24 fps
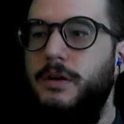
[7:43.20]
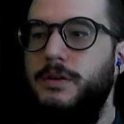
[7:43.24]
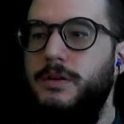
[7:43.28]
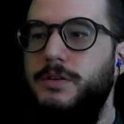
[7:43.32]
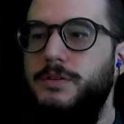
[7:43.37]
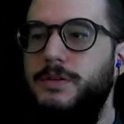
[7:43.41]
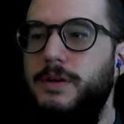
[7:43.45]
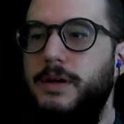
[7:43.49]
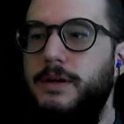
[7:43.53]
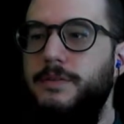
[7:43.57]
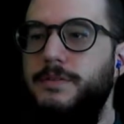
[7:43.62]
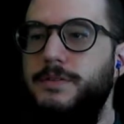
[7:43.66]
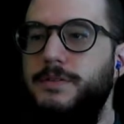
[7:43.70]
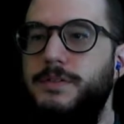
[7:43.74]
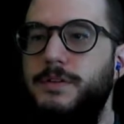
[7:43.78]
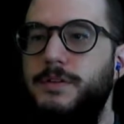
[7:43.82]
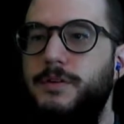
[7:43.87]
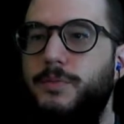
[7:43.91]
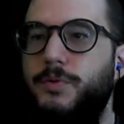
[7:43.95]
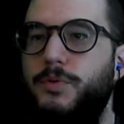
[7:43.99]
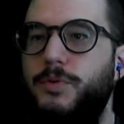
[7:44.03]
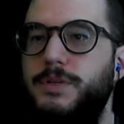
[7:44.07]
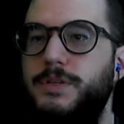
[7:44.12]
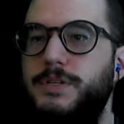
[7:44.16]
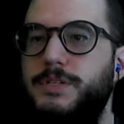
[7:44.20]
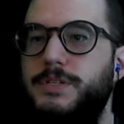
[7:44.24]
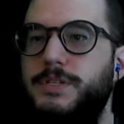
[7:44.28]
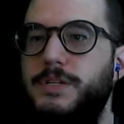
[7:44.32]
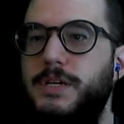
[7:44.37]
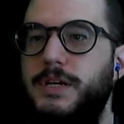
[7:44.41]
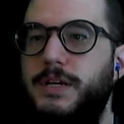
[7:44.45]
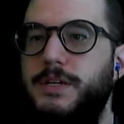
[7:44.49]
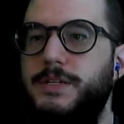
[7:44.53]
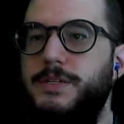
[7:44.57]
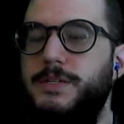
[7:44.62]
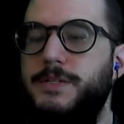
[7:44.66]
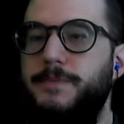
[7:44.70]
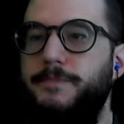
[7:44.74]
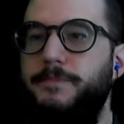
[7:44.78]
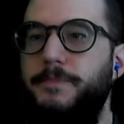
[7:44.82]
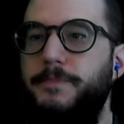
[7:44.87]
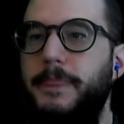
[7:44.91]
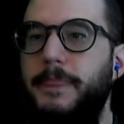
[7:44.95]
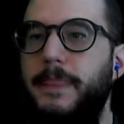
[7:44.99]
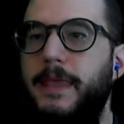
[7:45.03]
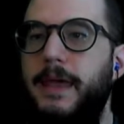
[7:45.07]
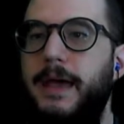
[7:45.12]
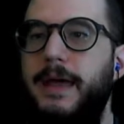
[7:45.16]
So I have 0.6.
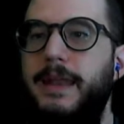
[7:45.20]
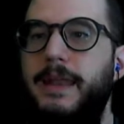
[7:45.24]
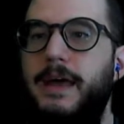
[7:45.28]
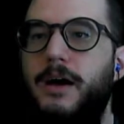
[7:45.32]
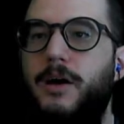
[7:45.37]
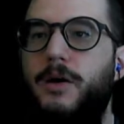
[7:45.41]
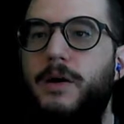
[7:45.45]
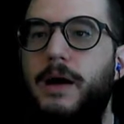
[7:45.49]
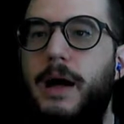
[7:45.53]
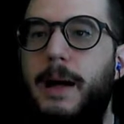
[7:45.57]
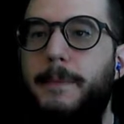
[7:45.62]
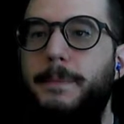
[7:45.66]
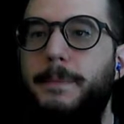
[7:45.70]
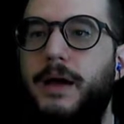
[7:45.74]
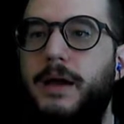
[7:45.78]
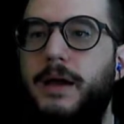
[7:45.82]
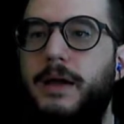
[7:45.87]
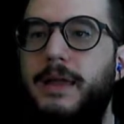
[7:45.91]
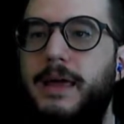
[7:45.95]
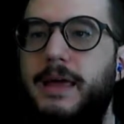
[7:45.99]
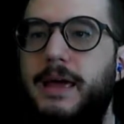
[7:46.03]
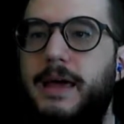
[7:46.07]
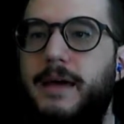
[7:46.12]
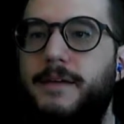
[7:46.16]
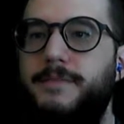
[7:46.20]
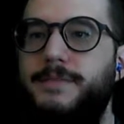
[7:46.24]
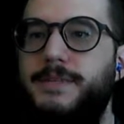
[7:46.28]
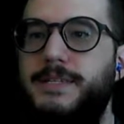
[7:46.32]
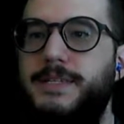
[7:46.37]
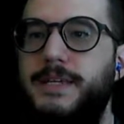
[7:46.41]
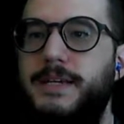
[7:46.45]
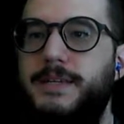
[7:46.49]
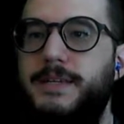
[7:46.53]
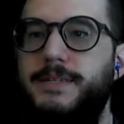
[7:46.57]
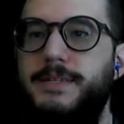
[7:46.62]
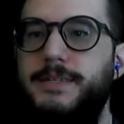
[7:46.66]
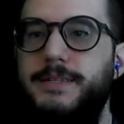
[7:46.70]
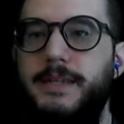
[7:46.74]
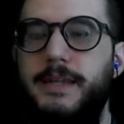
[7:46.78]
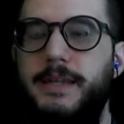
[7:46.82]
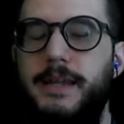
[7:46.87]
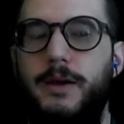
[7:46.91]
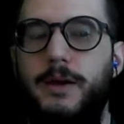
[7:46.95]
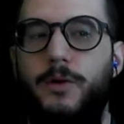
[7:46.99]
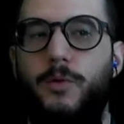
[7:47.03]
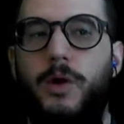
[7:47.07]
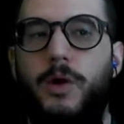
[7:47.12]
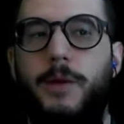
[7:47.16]
And now I'm not going to have 6's in
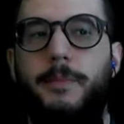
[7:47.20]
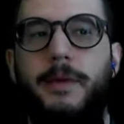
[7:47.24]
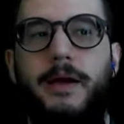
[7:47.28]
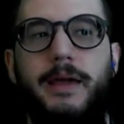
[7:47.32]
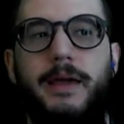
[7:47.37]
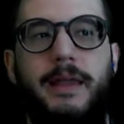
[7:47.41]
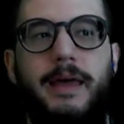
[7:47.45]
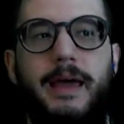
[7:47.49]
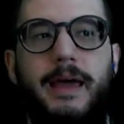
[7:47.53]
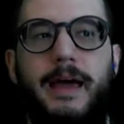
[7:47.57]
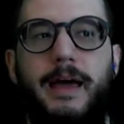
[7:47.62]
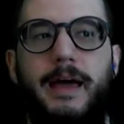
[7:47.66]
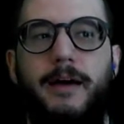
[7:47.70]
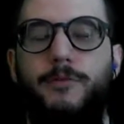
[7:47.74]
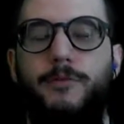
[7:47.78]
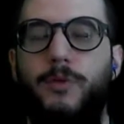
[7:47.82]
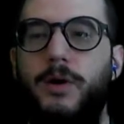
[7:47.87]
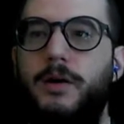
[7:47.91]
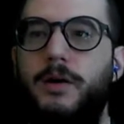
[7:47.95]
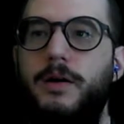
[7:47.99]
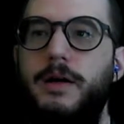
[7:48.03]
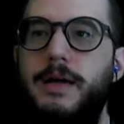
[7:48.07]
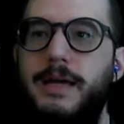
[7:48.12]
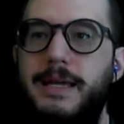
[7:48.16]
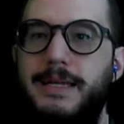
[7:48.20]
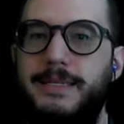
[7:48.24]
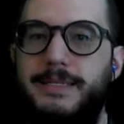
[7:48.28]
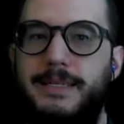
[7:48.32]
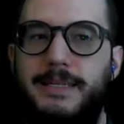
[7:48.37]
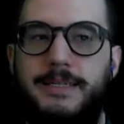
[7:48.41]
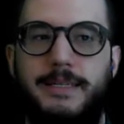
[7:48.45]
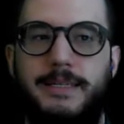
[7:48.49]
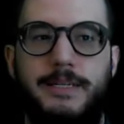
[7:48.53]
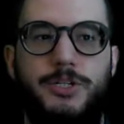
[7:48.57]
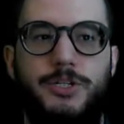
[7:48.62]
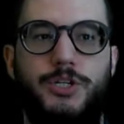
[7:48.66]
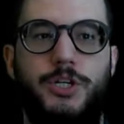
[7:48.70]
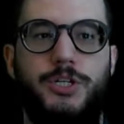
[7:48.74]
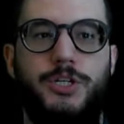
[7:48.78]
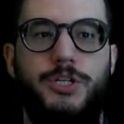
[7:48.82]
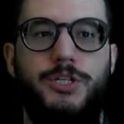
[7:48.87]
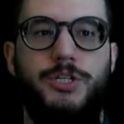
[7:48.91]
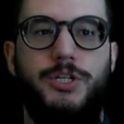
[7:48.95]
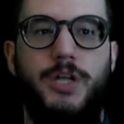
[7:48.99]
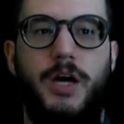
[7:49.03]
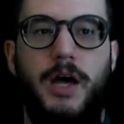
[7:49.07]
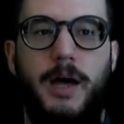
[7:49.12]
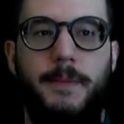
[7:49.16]
here. What am I going to have? Well, since it just
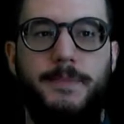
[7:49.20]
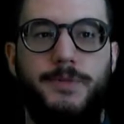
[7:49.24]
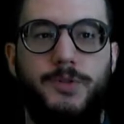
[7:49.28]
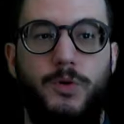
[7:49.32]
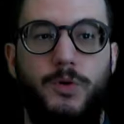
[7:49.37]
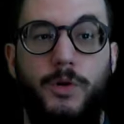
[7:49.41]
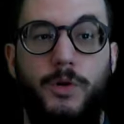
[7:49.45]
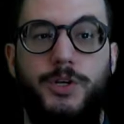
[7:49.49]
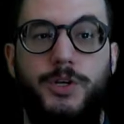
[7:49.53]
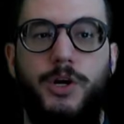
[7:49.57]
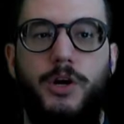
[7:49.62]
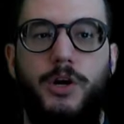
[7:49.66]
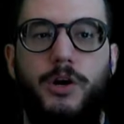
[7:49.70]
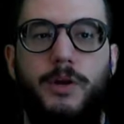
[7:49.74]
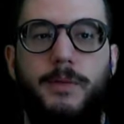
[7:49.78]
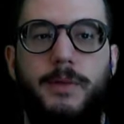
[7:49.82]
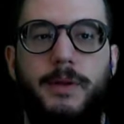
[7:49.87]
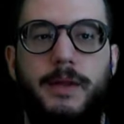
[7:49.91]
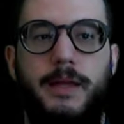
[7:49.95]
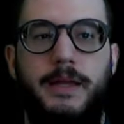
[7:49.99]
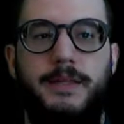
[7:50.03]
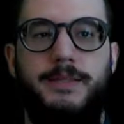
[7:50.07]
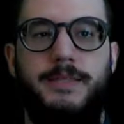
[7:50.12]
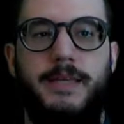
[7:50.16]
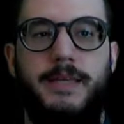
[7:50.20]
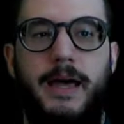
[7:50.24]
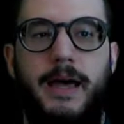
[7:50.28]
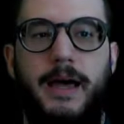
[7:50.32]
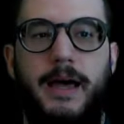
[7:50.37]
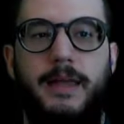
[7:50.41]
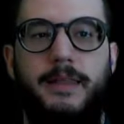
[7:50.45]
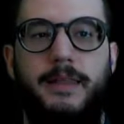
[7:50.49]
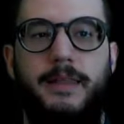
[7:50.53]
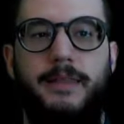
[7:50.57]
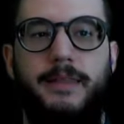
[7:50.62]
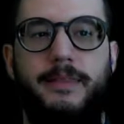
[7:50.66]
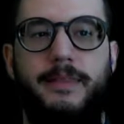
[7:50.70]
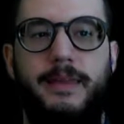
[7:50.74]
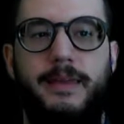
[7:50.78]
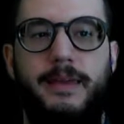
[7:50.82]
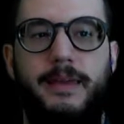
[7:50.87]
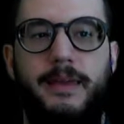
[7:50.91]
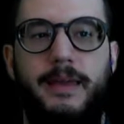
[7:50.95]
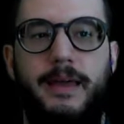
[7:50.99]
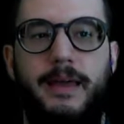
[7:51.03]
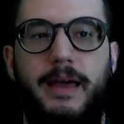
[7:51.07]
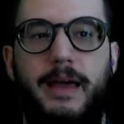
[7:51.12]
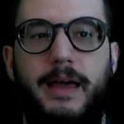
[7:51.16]
stops or terminates at
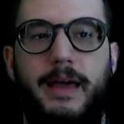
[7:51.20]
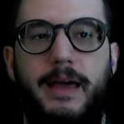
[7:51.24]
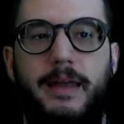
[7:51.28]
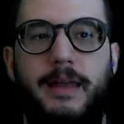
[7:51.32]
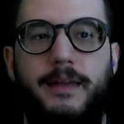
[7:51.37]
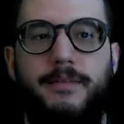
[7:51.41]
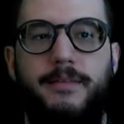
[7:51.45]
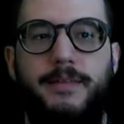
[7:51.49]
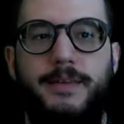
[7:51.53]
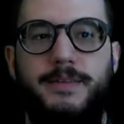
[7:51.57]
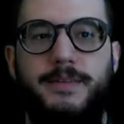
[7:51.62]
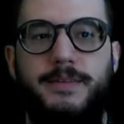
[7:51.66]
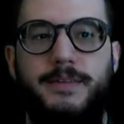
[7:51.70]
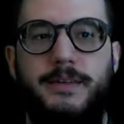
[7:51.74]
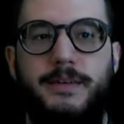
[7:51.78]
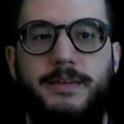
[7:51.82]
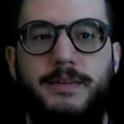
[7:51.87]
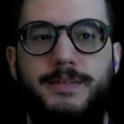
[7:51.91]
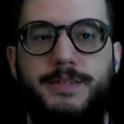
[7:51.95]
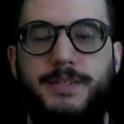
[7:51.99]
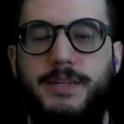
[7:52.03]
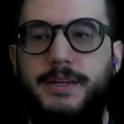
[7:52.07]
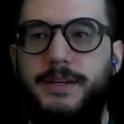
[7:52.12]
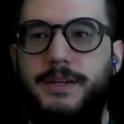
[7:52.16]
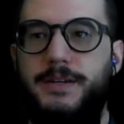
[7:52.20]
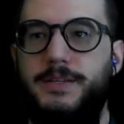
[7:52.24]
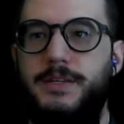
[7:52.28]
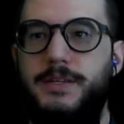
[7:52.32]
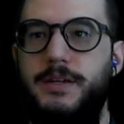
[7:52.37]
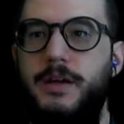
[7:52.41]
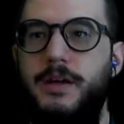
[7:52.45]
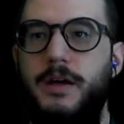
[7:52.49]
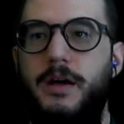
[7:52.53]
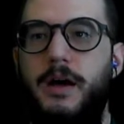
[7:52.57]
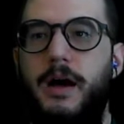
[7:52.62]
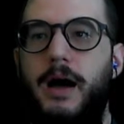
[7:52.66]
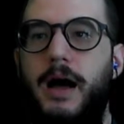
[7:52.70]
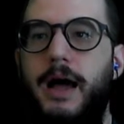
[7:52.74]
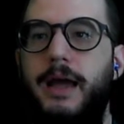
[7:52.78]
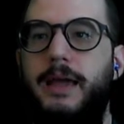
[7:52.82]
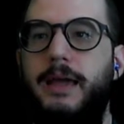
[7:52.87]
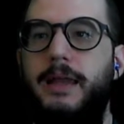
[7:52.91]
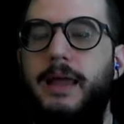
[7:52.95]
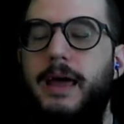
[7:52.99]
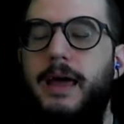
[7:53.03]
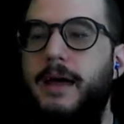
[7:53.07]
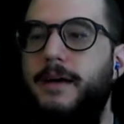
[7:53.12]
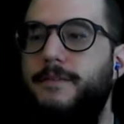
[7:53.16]
the end of this 6, I
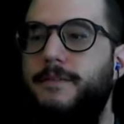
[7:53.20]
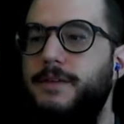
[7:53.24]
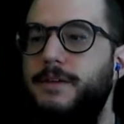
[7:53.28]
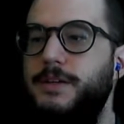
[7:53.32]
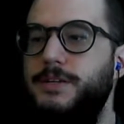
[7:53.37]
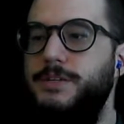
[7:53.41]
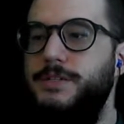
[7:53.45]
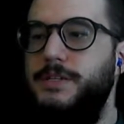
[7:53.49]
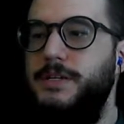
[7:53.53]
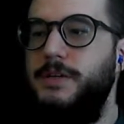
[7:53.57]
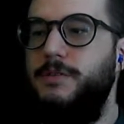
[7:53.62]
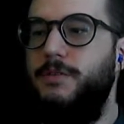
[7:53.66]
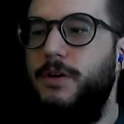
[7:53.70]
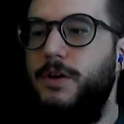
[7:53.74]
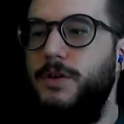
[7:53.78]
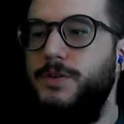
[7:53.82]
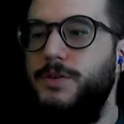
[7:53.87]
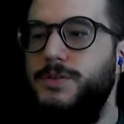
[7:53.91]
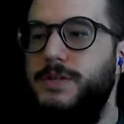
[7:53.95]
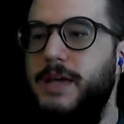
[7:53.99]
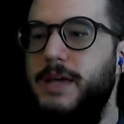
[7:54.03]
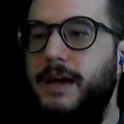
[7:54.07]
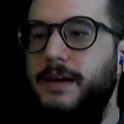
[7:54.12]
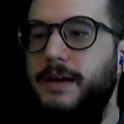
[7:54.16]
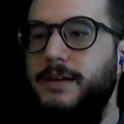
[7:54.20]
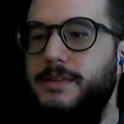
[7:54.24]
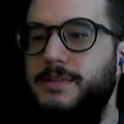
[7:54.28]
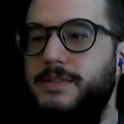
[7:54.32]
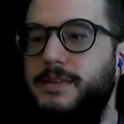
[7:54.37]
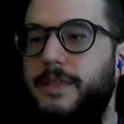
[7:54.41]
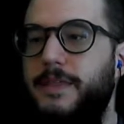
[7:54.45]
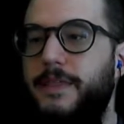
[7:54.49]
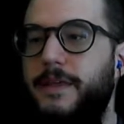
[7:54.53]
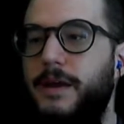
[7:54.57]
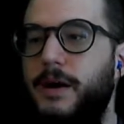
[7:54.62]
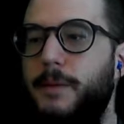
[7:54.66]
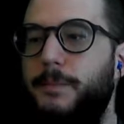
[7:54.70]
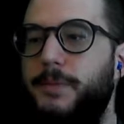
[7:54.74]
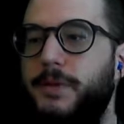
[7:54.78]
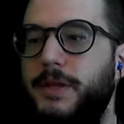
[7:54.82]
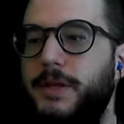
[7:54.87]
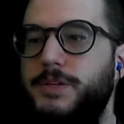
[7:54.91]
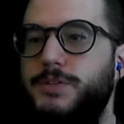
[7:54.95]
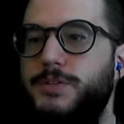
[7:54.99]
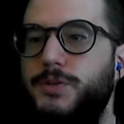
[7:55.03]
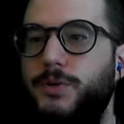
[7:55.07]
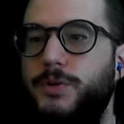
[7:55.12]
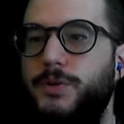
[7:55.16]
can have zeros as their
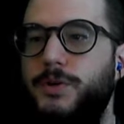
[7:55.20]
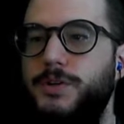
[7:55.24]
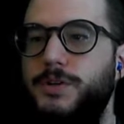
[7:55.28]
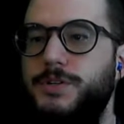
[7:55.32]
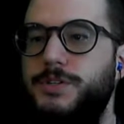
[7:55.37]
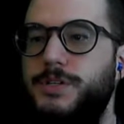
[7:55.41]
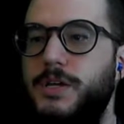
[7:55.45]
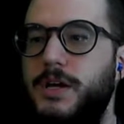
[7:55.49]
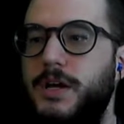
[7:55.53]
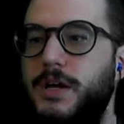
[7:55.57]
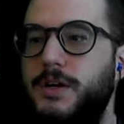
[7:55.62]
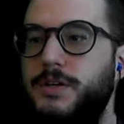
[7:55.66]
placeholders.